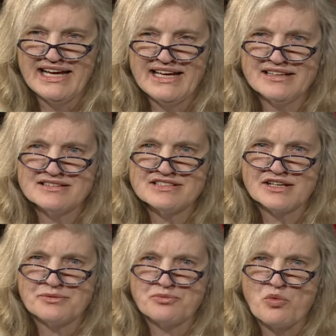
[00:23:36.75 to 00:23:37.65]
And
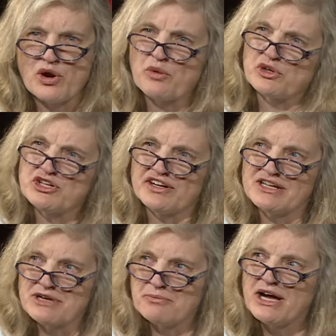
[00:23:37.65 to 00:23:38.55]
um, where we're
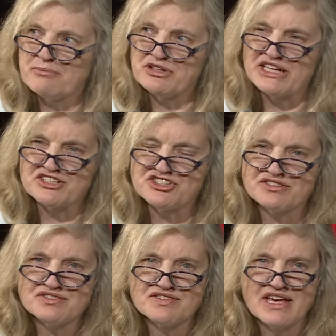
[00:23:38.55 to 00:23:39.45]
talking about
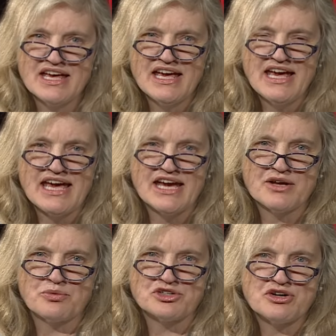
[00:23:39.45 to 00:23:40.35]
populations,
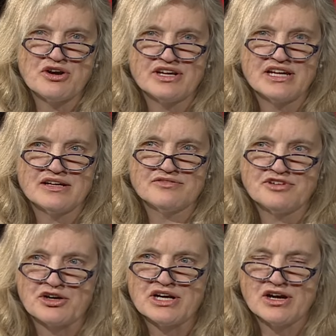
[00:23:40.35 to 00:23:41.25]
and we're talking
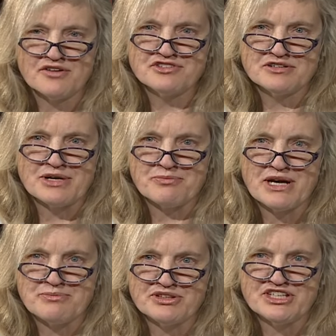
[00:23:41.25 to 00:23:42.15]
very often about
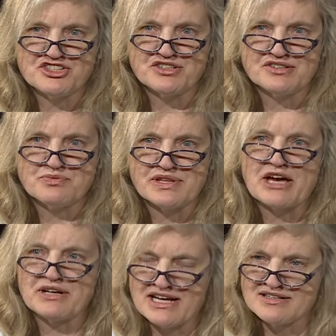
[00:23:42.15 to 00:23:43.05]
populations
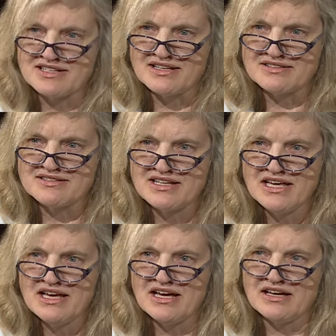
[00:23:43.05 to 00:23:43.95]
without access,
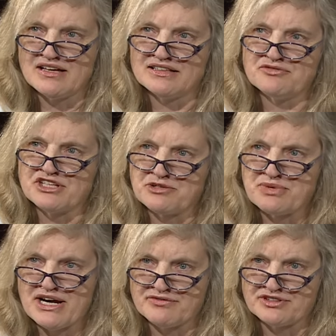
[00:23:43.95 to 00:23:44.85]
uh, living in
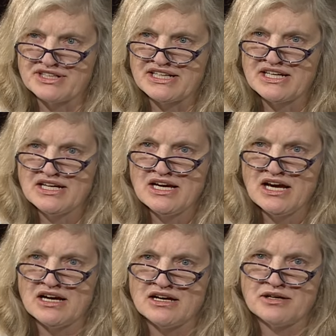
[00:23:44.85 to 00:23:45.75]
poverty,
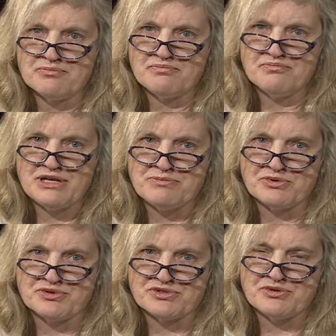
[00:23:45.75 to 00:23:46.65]
uh,
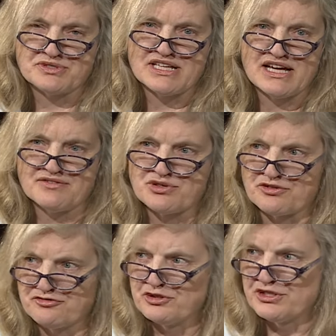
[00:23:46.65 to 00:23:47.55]
people whose lives are
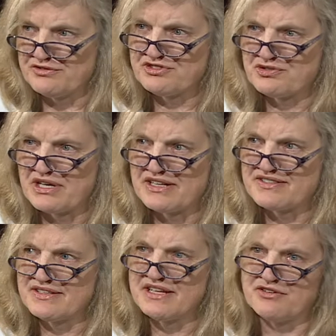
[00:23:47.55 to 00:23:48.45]
full of
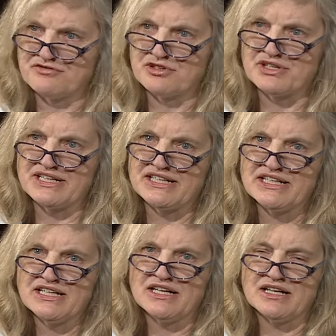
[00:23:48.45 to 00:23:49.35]
stress and have very
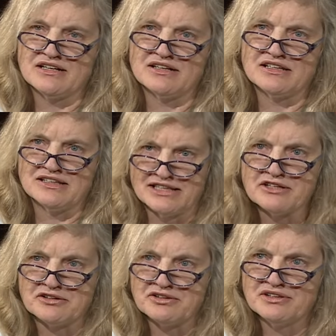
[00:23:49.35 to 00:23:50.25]
uh,
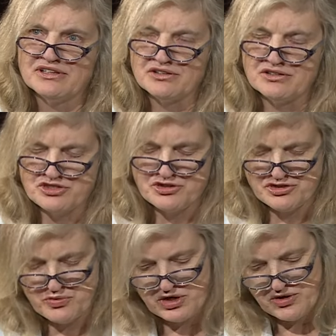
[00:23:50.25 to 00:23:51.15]
little to,
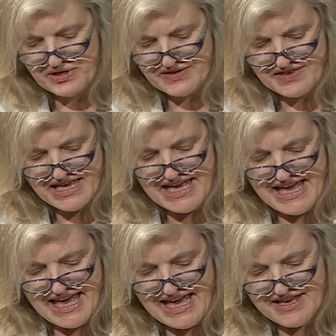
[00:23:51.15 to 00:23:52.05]
to, work with.
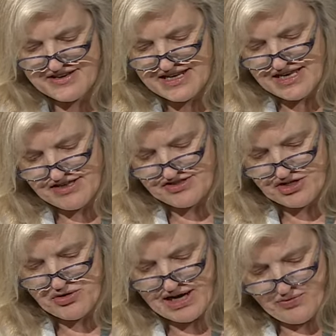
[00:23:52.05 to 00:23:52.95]
And
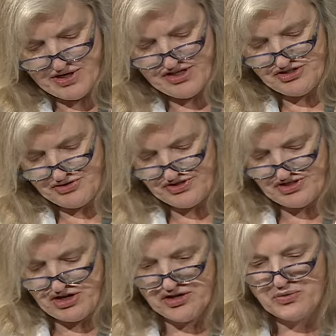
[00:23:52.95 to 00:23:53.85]
so I wanted to
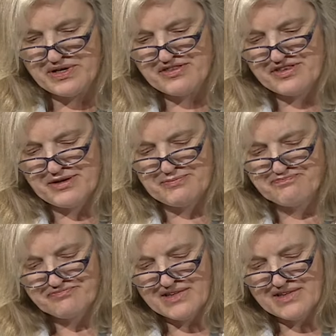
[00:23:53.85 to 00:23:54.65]
start with um,